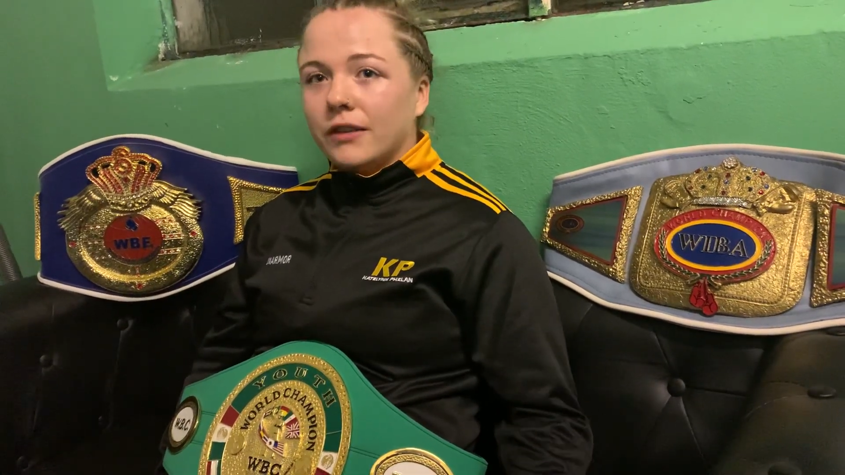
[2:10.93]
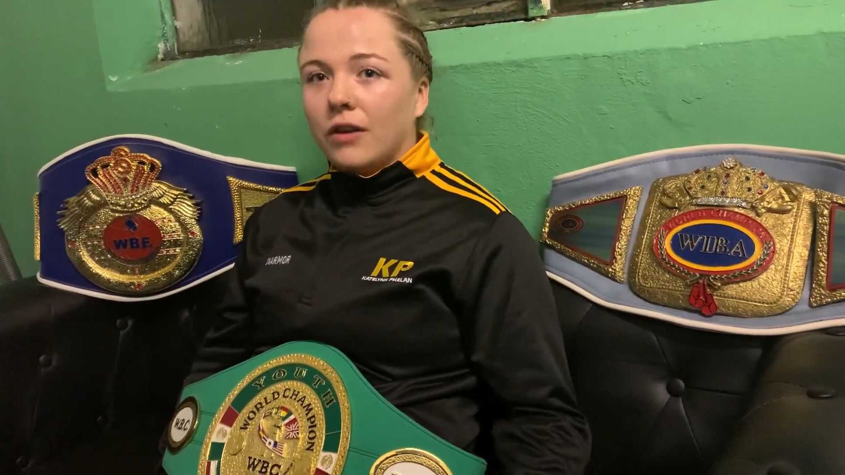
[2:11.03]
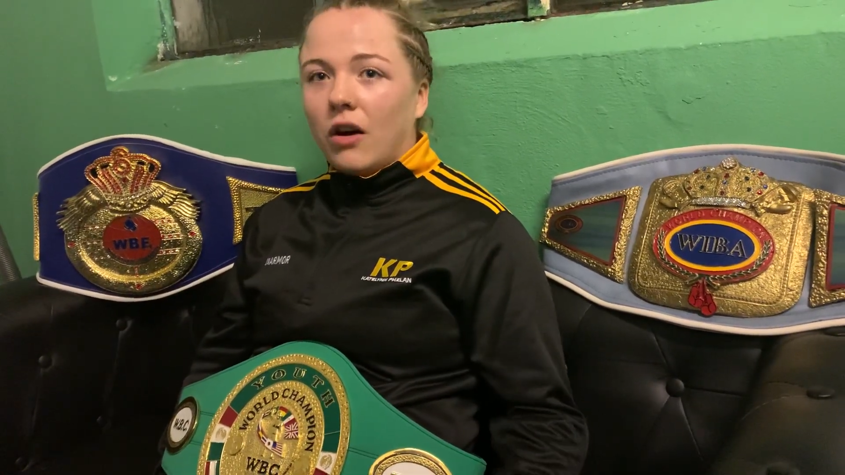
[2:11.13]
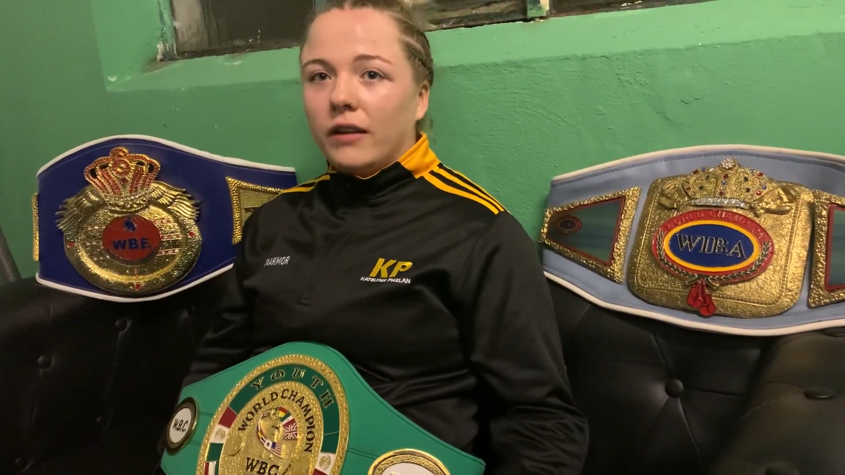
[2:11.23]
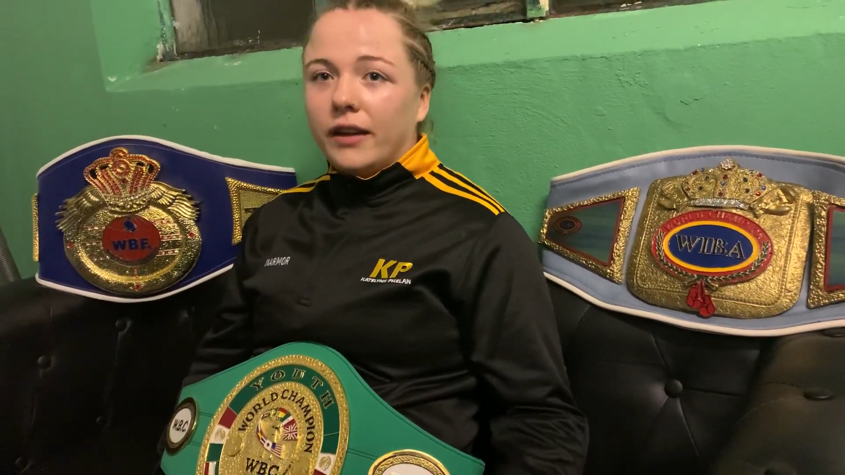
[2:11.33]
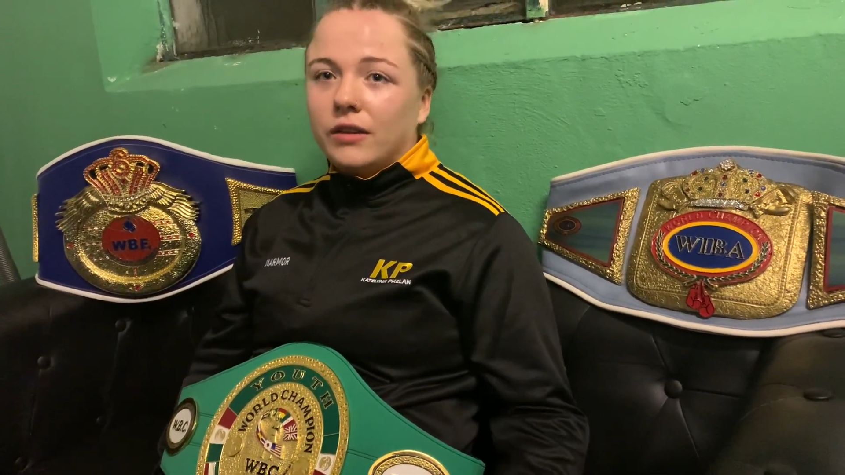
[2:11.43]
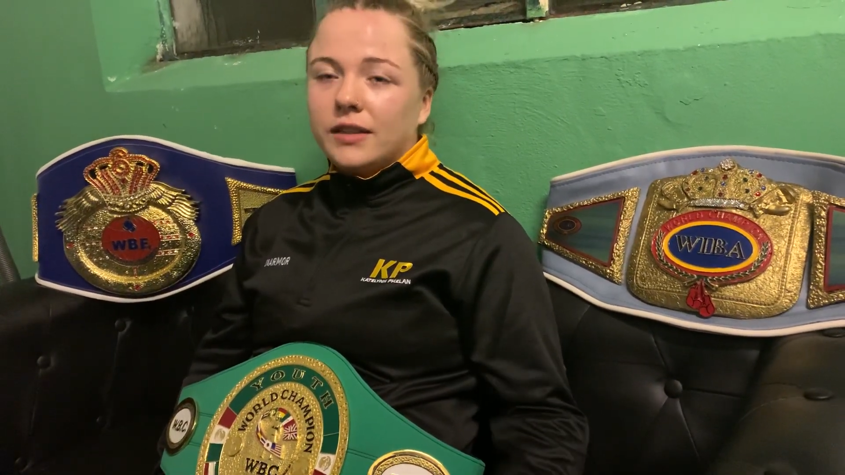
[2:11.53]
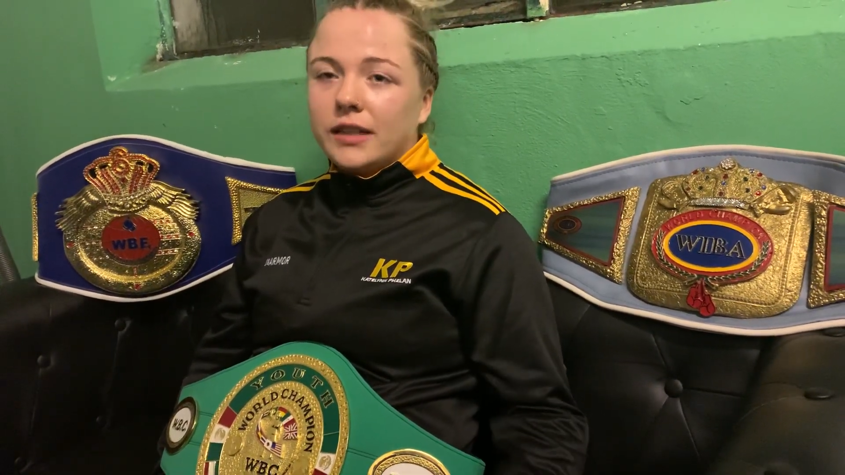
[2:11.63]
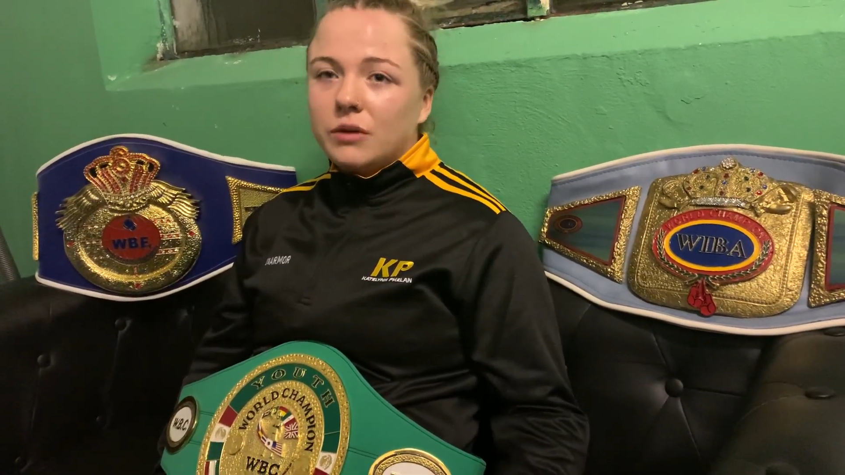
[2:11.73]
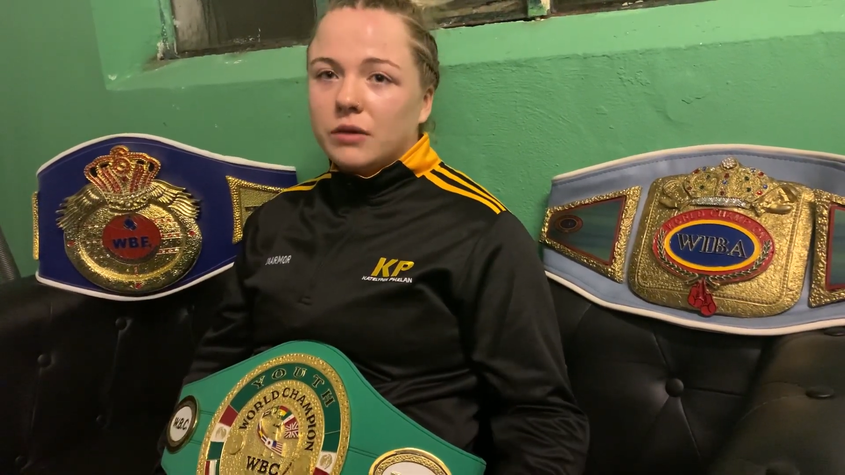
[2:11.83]
All they could
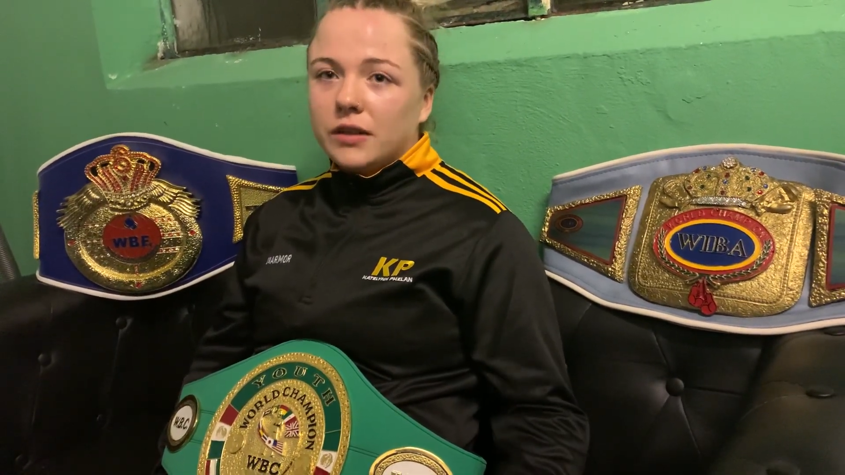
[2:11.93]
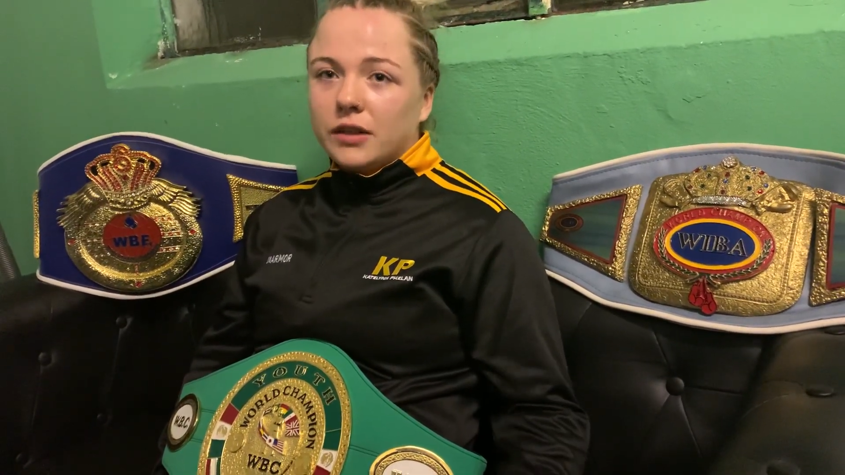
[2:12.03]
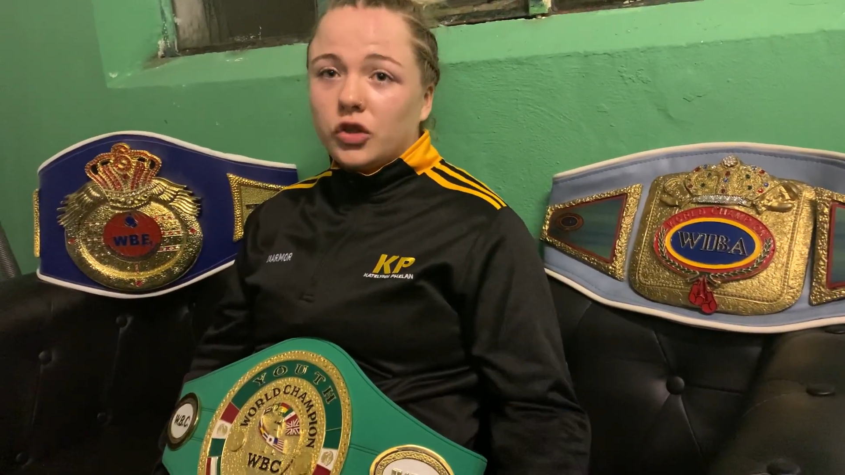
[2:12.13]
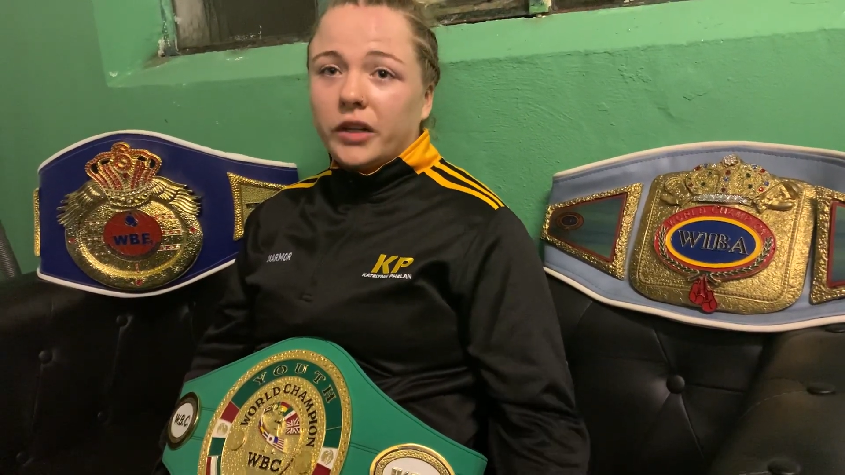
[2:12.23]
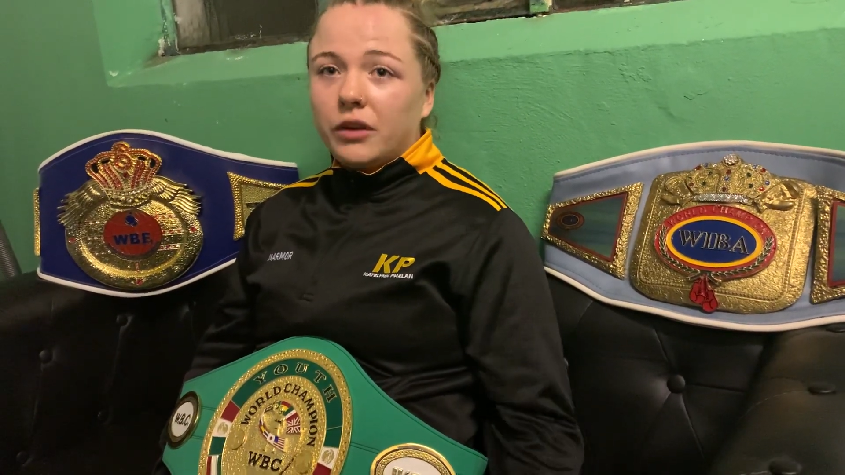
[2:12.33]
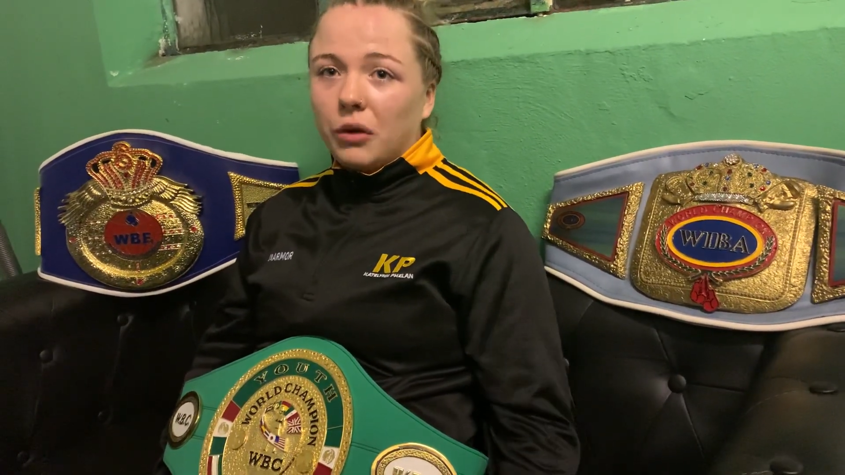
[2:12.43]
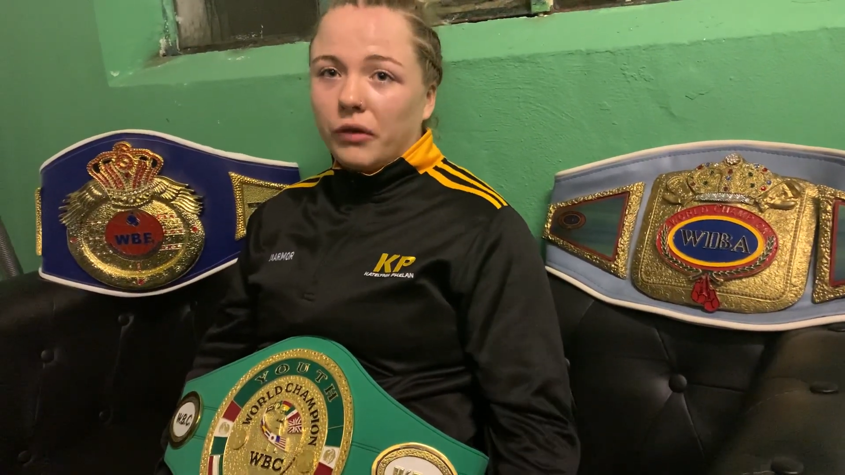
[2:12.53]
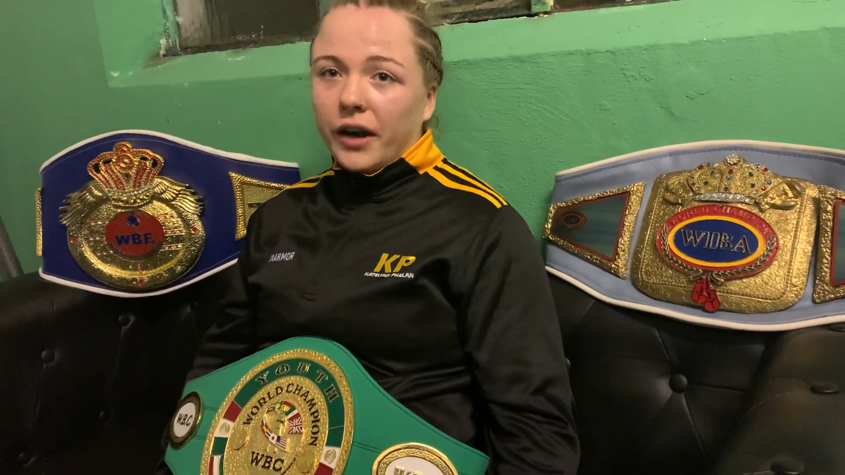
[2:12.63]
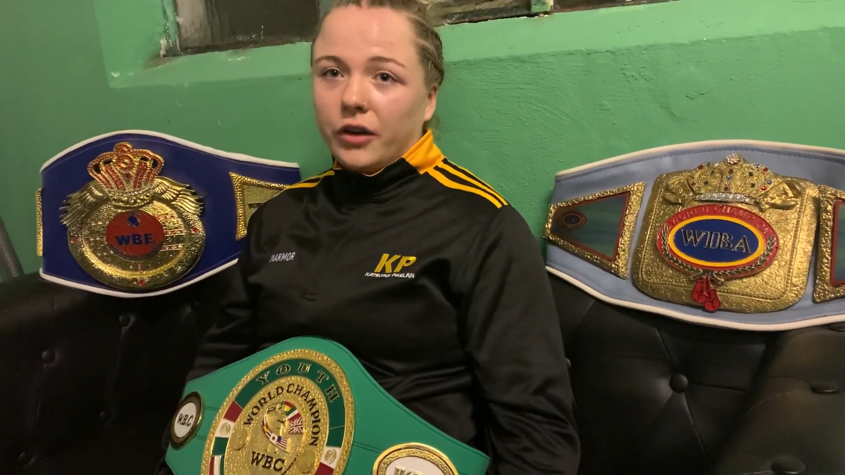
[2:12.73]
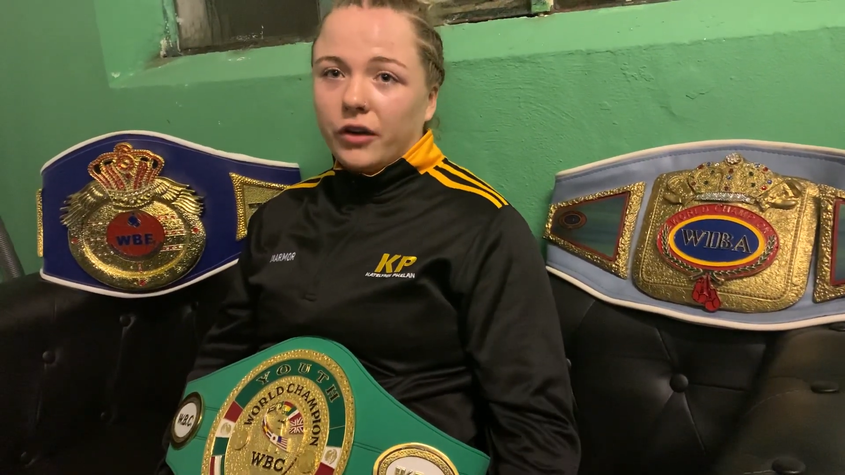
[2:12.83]
see was a 3-0
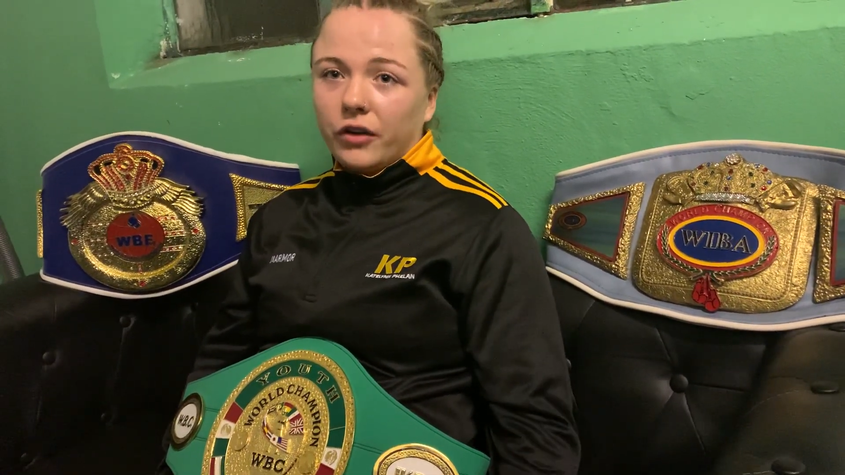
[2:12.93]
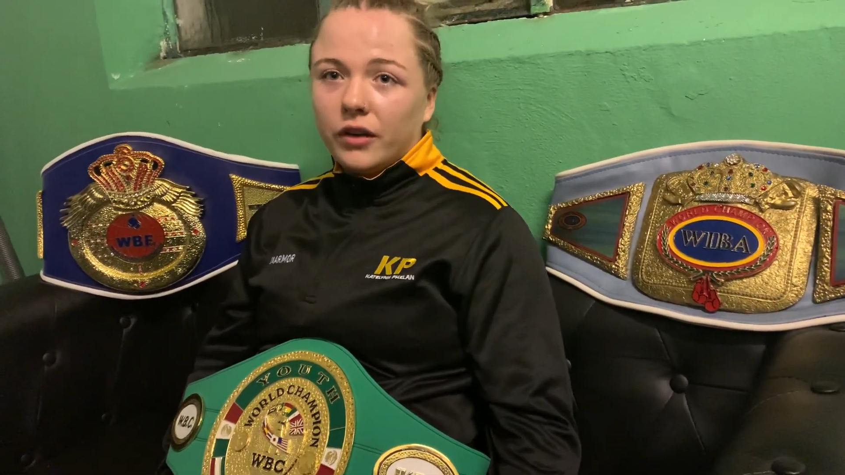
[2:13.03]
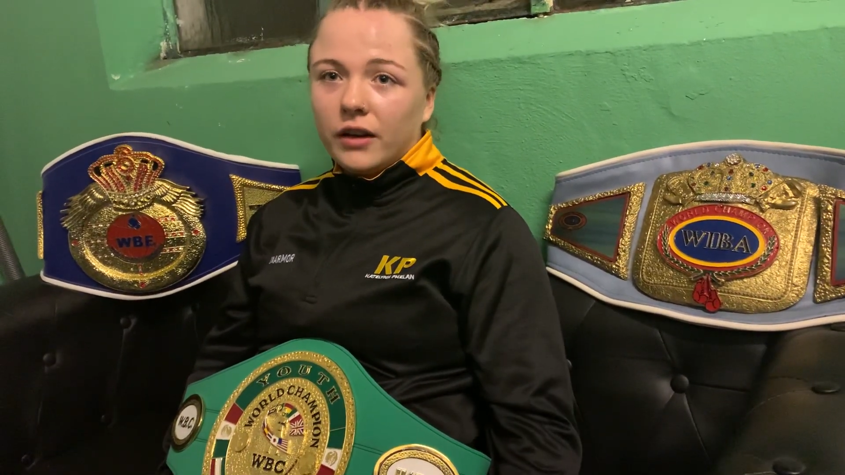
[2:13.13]
record.